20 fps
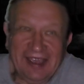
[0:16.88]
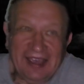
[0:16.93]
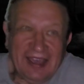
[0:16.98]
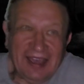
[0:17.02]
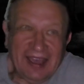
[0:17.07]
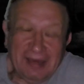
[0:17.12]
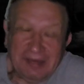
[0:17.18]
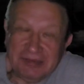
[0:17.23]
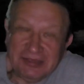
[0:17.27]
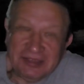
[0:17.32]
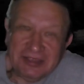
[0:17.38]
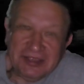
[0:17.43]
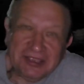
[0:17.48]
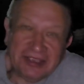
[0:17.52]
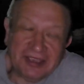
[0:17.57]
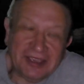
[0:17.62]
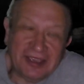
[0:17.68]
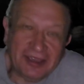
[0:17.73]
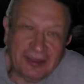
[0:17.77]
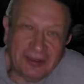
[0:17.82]
I'm
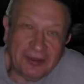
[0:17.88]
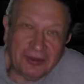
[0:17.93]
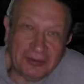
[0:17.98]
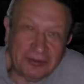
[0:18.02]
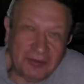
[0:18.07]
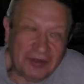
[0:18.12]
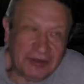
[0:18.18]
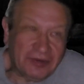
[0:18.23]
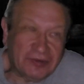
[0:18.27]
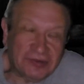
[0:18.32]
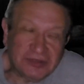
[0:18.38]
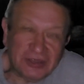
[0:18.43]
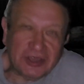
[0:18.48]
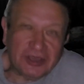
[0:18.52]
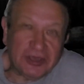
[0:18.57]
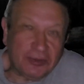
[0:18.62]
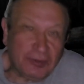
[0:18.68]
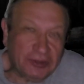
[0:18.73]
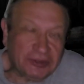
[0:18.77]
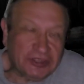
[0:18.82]
sitting on one of the
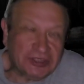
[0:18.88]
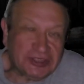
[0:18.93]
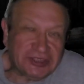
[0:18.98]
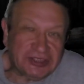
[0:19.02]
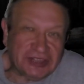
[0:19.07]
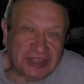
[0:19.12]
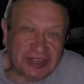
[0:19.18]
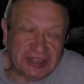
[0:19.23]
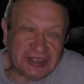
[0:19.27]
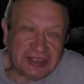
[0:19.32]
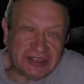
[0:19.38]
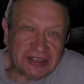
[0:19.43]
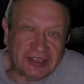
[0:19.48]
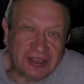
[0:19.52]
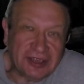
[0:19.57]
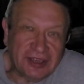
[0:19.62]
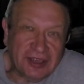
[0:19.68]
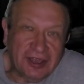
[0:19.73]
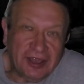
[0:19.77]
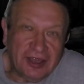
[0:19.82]
Kyoto streets
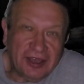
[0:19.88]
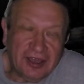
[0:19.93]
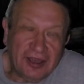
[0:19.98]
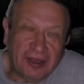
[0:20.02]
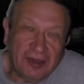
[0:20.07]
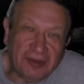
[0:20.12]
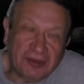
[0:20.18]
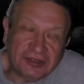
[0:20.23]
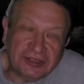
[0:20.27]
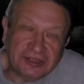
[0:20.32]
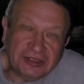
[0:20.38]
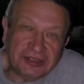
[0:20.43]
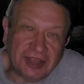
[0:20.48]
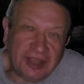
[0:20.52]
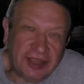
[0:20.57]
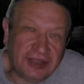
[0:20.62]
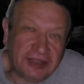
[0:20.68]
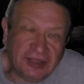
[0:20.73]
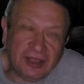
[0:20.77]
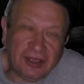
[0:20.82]
on the
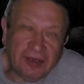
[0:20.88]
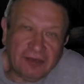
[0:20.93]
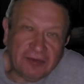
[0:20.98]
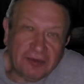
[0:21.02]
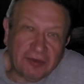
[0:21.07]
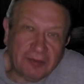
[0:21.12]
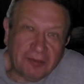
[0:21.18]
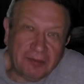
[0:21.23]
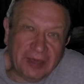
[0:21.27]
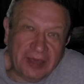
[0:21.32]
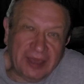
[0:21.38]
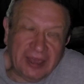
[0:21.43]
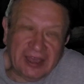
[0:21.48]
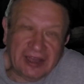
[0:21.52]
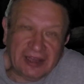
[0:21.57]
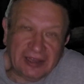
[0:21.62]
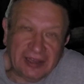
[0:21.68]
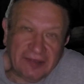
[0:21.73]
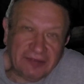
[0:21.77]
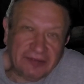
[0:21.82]
night from May
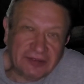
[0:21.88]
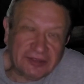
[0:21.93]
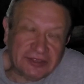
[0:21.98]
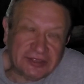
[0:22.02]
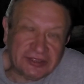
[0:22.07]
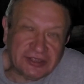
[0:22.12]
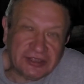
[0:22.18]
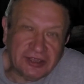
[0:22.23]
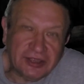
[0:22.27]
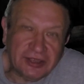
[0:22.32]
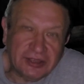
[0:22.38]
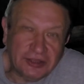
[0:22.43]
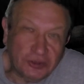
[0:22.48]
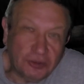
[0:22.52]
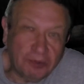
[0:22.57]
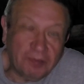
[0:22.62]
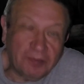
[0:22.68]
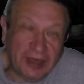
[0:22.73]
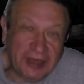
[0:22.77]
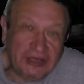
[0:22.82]
11th to
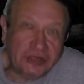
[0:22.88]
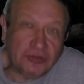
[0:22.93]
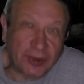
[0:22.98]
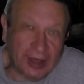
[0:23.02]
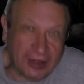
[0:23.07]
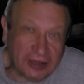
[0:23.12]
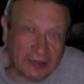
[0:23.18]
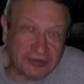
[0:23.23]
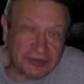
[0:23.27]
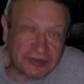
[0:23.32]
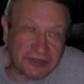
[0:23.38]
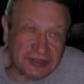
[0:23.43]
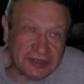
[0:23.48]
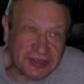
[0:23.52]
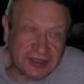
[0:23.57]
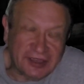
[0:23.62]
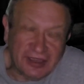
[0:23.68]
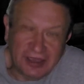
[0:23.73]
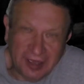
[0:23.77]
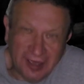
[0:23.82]
May 12th.
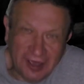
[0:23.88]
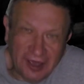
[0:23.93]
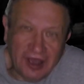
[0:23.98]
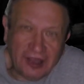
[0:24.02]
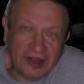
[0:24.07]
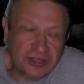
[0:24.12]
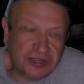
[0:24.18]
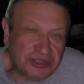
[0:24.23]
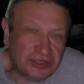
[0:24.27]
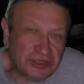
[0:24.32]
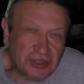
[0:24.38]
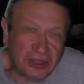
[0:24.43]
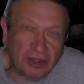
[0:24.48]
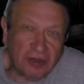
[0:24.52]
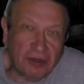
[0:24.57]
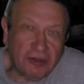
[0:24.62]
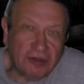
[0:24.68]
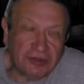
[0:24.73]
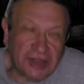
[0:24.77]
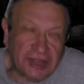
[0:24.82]
Actually,
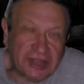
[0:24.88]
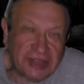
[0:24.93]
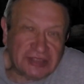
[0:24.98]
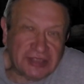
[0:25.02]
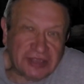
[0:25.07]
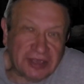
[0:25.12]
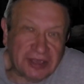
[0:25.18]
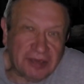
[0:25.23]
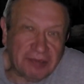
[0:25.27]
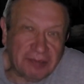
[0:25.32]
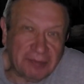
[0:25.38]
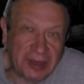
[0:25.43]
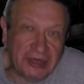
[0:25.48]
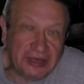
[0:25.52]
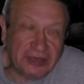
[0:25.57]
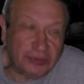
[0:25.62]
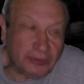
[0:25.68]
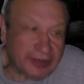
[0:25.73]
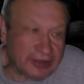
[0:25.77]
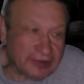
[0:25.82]
already May
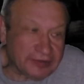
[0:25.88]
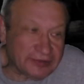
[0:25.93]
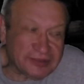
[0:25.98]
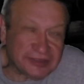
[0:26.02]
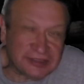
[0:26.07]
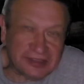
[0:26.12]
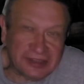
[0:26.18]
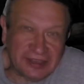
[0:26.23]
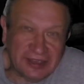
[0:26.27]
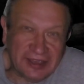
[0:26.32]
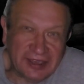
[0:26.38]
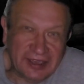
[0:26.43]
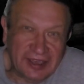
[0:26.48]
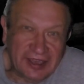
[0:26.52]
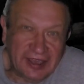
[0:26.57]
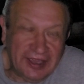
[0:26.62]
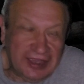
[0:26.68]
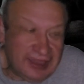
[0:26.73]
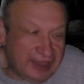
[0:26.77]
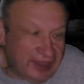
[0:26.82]
12th.
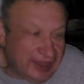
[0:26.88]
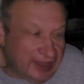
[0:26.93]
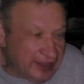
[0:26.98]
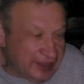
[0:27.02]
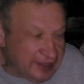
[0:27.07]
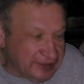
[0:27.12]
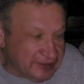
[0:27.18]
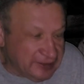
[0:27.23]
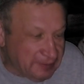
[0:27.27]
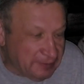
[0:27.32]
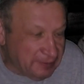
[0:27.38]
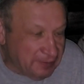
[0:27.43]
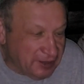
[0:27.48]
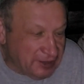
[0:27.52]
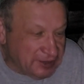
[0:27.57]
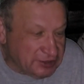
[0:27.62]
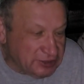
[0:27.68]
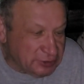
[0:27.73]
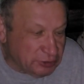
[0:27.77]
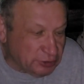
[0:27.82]
And my
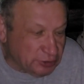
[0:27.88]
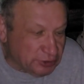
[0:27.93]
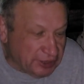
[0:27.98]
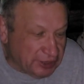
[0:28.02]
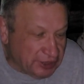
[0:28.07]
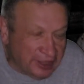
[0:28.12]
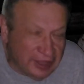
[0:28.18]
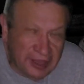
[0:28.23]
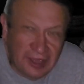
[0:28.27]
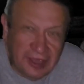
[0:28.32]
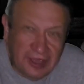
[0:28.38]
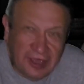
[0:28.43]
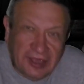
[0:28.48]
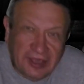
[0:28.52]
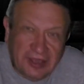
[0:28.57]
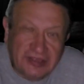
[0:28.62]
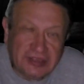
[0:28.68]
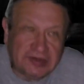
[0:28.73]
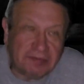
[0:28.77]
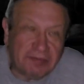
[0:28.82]
story
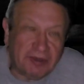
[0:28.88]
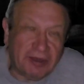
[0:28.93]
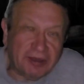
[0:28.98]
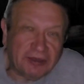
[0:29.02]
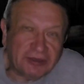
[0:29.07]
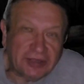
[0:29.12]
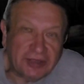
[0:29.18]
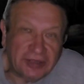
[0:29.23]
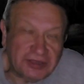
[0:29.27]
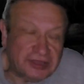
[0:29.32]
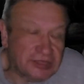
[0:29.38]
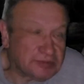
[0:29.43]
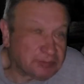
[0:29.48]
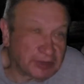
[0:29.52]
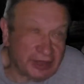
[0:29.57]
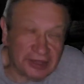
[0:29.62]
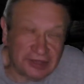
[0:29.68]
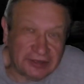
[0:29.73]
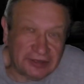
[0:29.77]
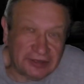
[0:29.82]
is about this plant.